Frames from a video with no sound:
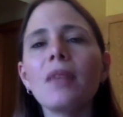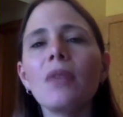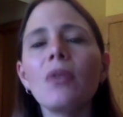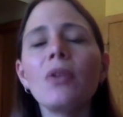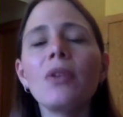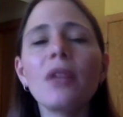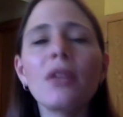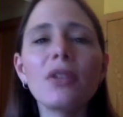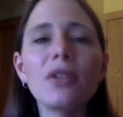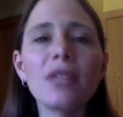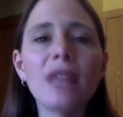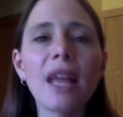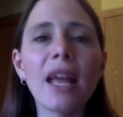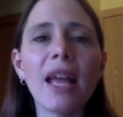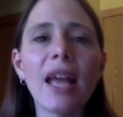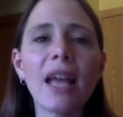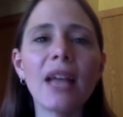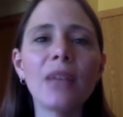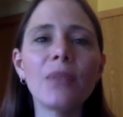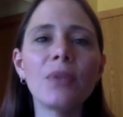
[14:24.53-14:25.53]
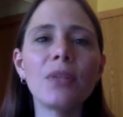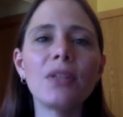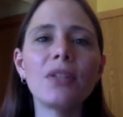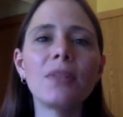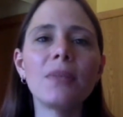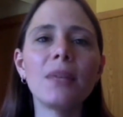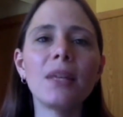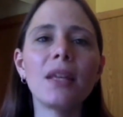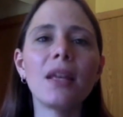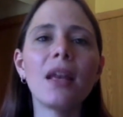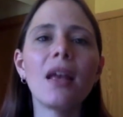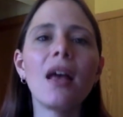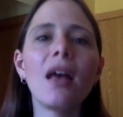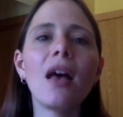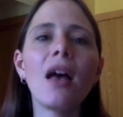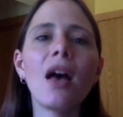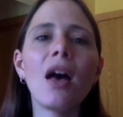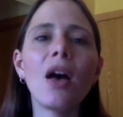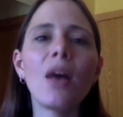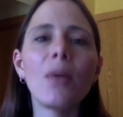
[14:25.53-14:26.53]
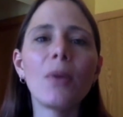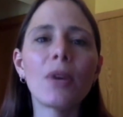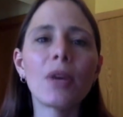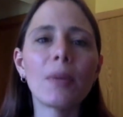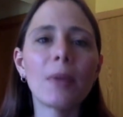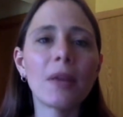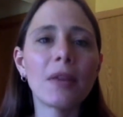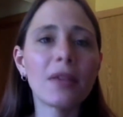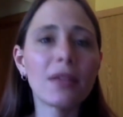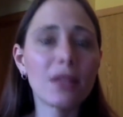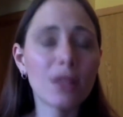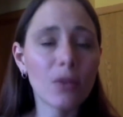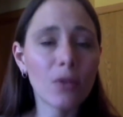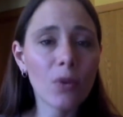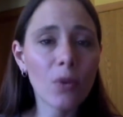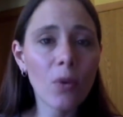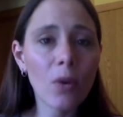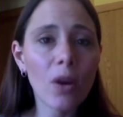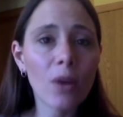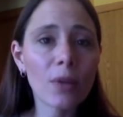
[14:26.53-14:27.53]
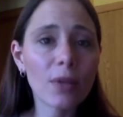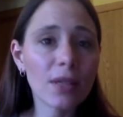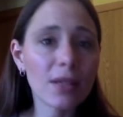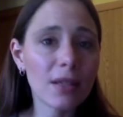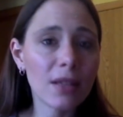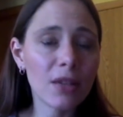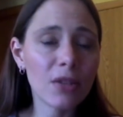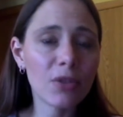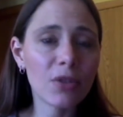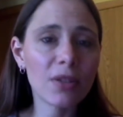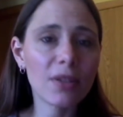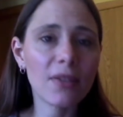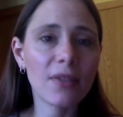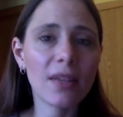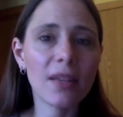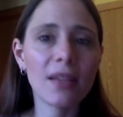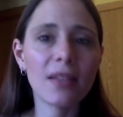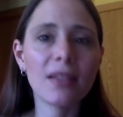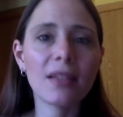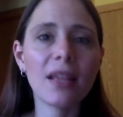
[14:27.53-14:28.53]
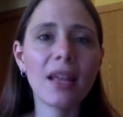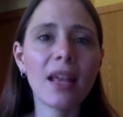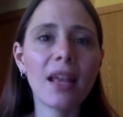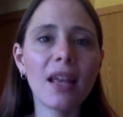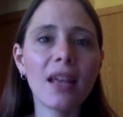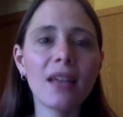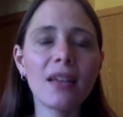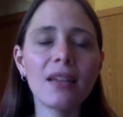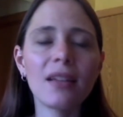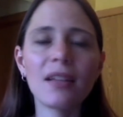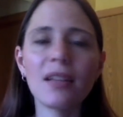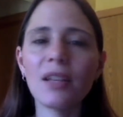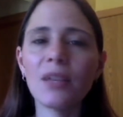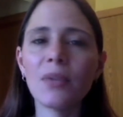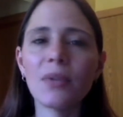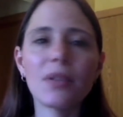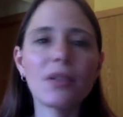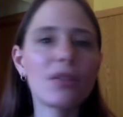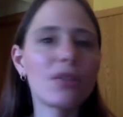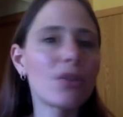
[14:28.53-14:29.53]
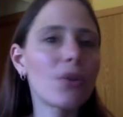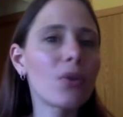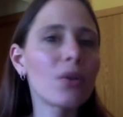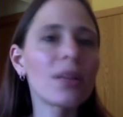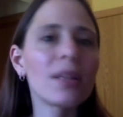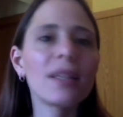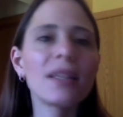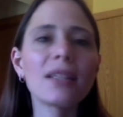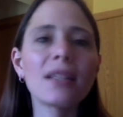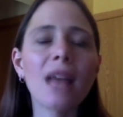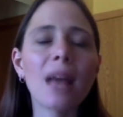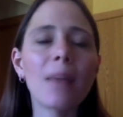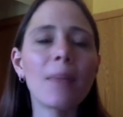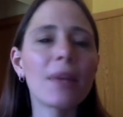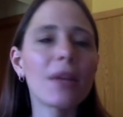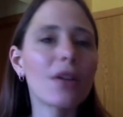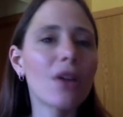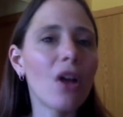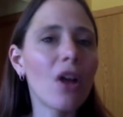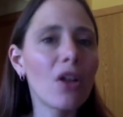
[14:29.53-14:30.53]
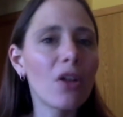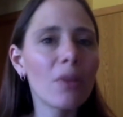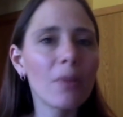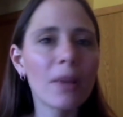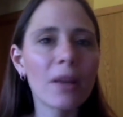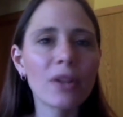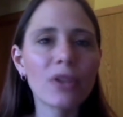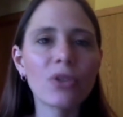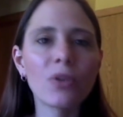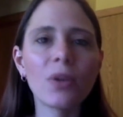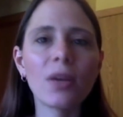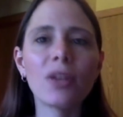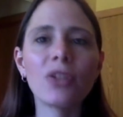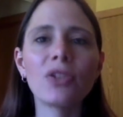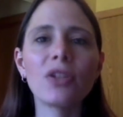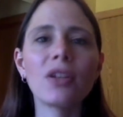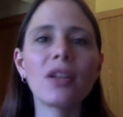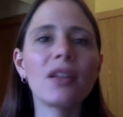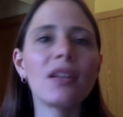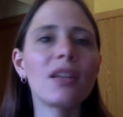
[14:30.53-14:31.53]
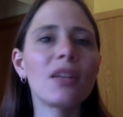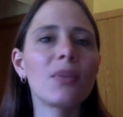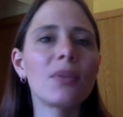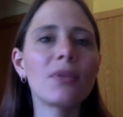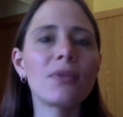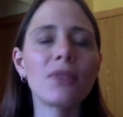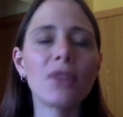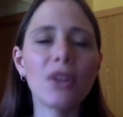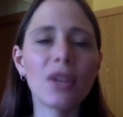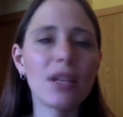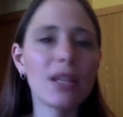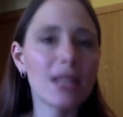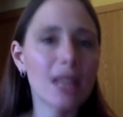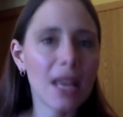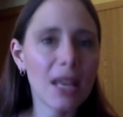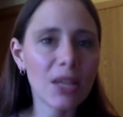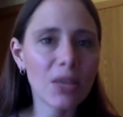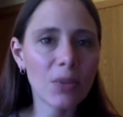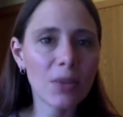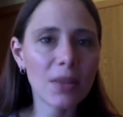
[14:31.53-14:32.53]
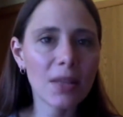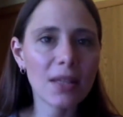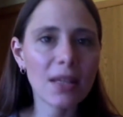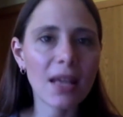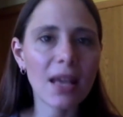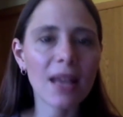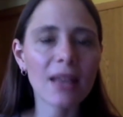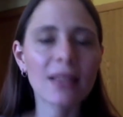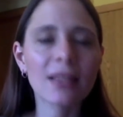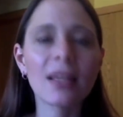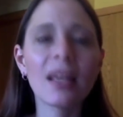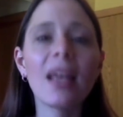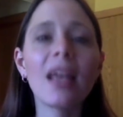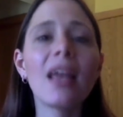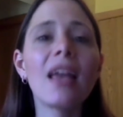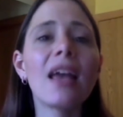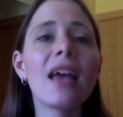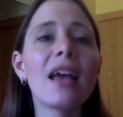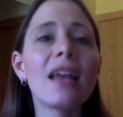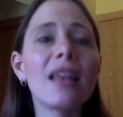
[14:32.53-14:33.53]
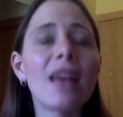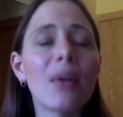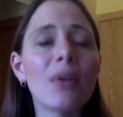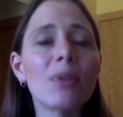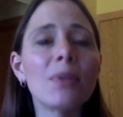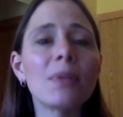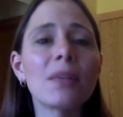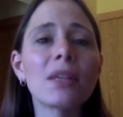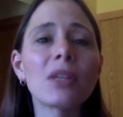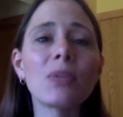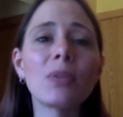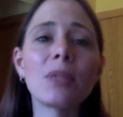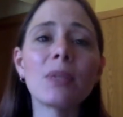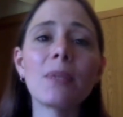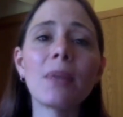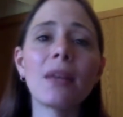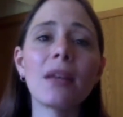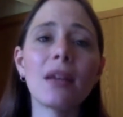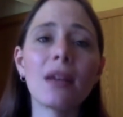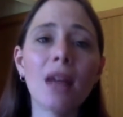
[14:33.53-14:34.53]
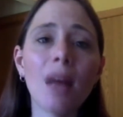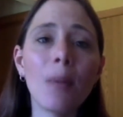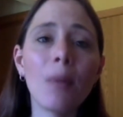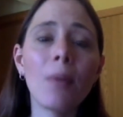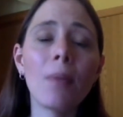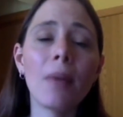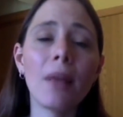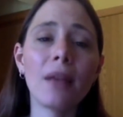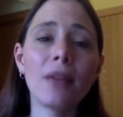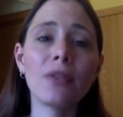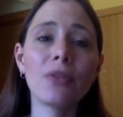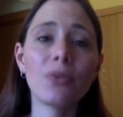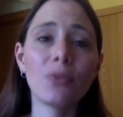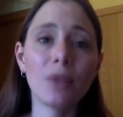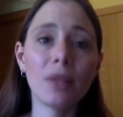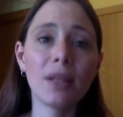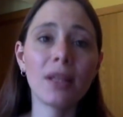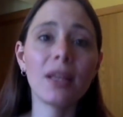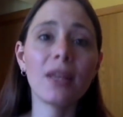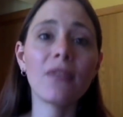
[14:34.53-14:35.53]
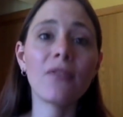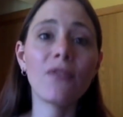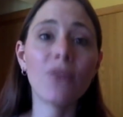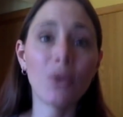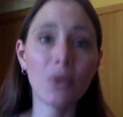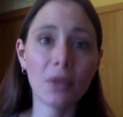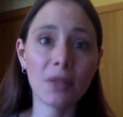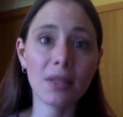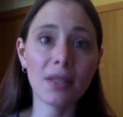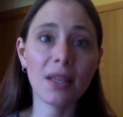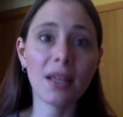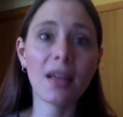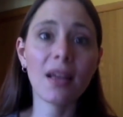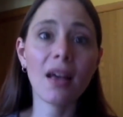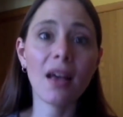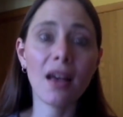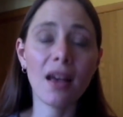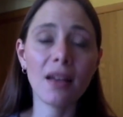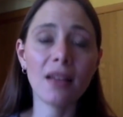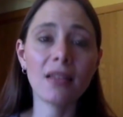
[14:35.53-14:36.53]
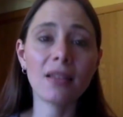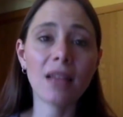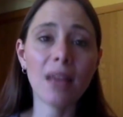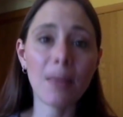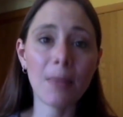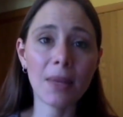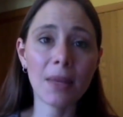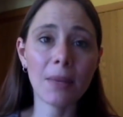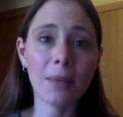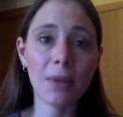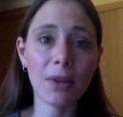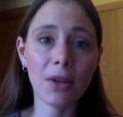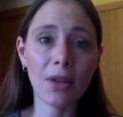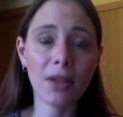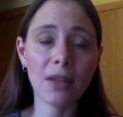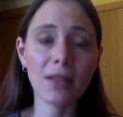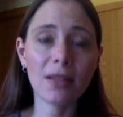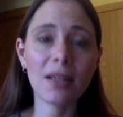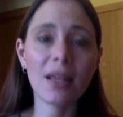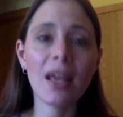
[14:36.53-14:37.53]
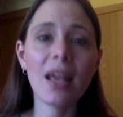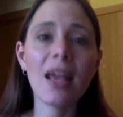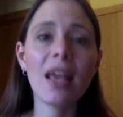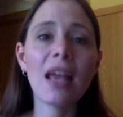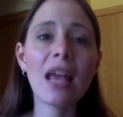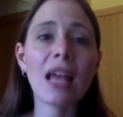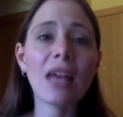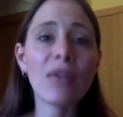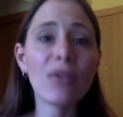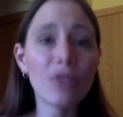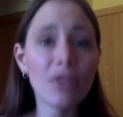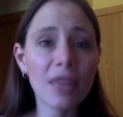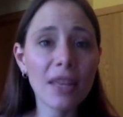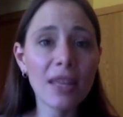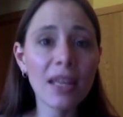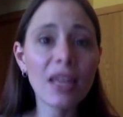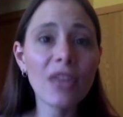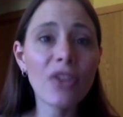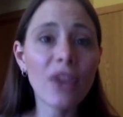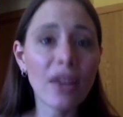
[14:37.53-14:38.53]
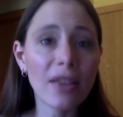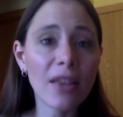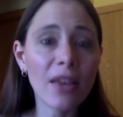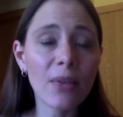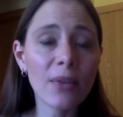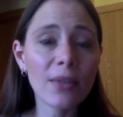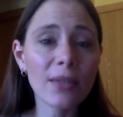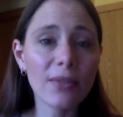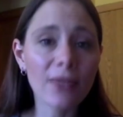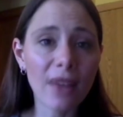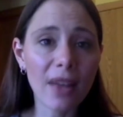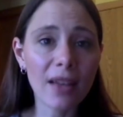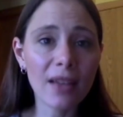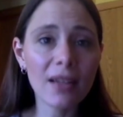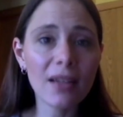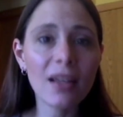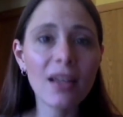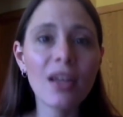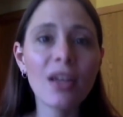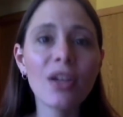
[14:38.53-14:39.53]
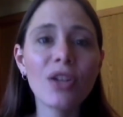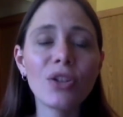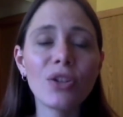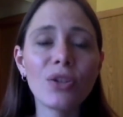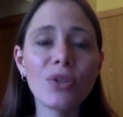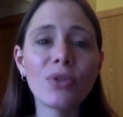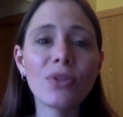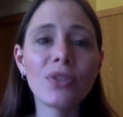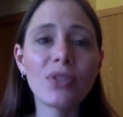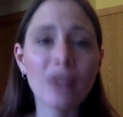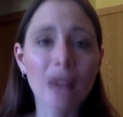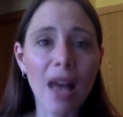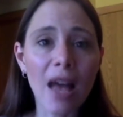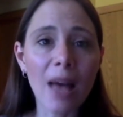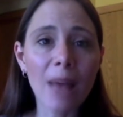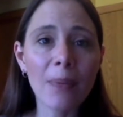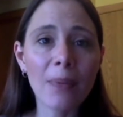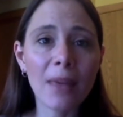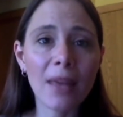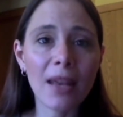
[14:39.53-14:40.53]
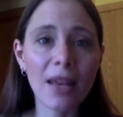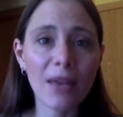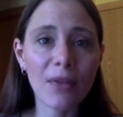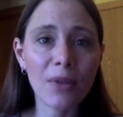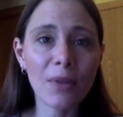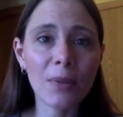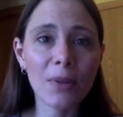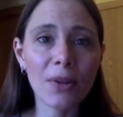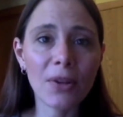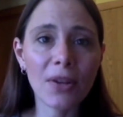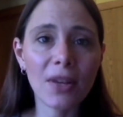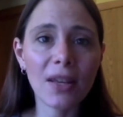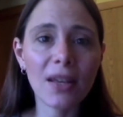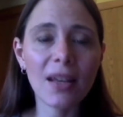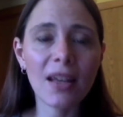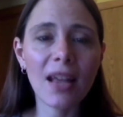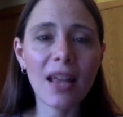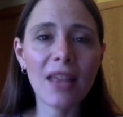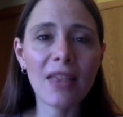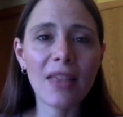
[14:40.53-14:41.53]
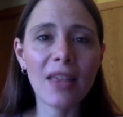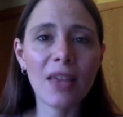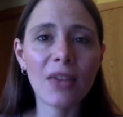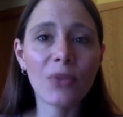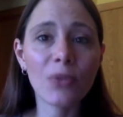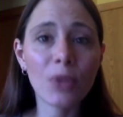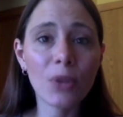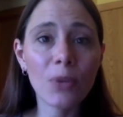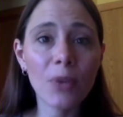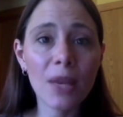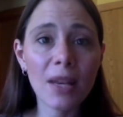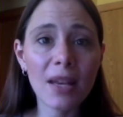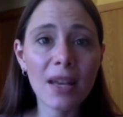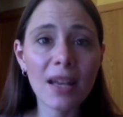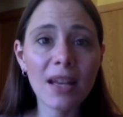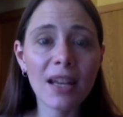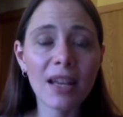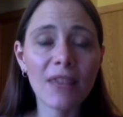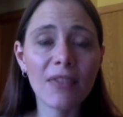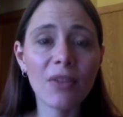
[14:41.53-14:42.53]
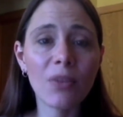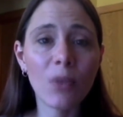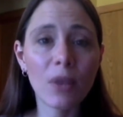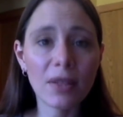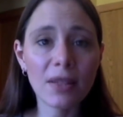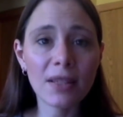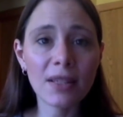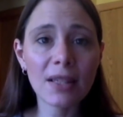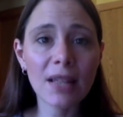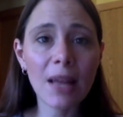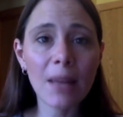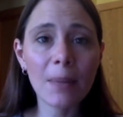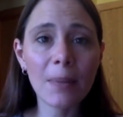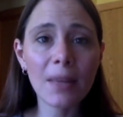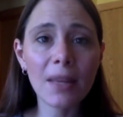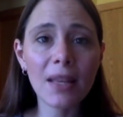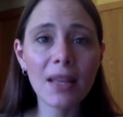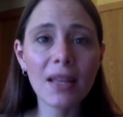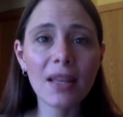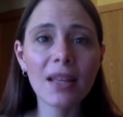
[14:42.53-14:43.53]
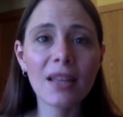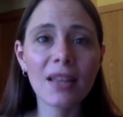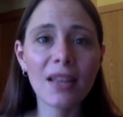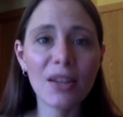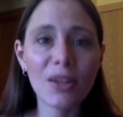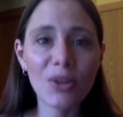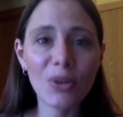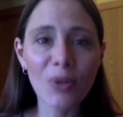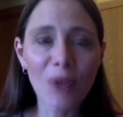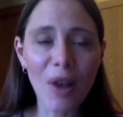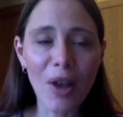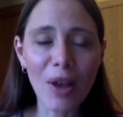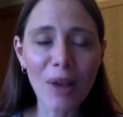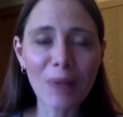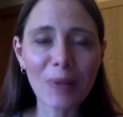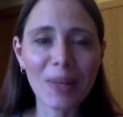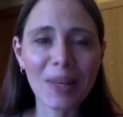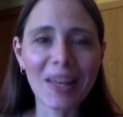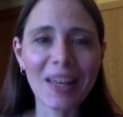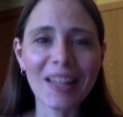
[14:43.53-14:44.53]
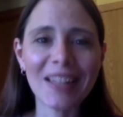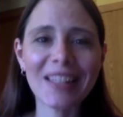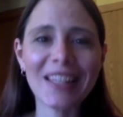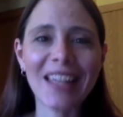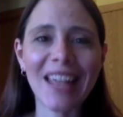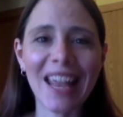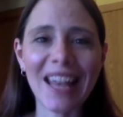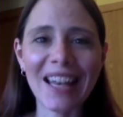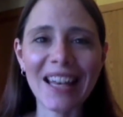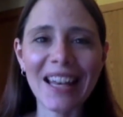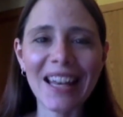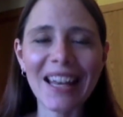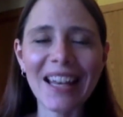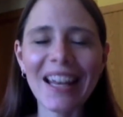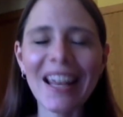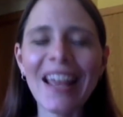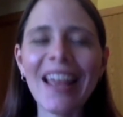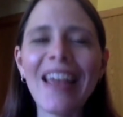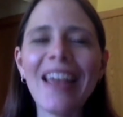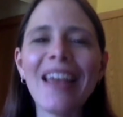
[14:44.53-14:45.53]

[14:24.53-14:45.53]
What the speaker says: Well, the other day I had him read to me a book about the Civil War, which is an interest of his. And he was totally stopping at all the punctuation. He was very engaged with the text. And that was because we spent a couple months really focusing on stopping at periods. And if you think he thought that was fun to stop at every period and then reread it, if he wasn't stopping, then you're wrong because he hated it.